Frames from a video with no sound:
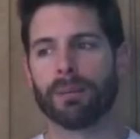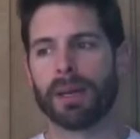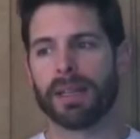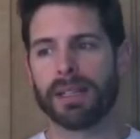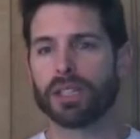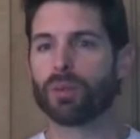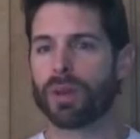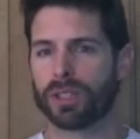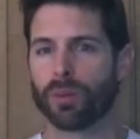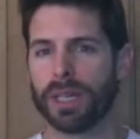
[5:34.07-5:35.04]
But at least
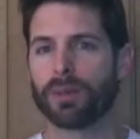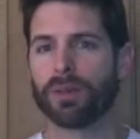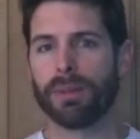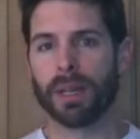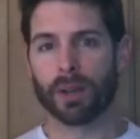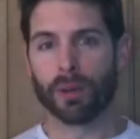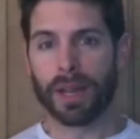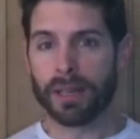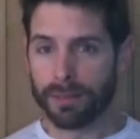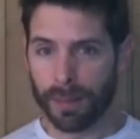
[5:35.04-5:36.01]
once a week would be a
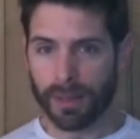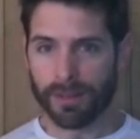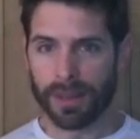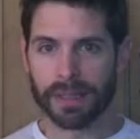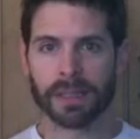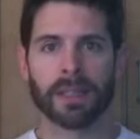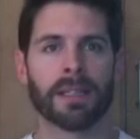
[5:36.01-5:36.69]
great benefit.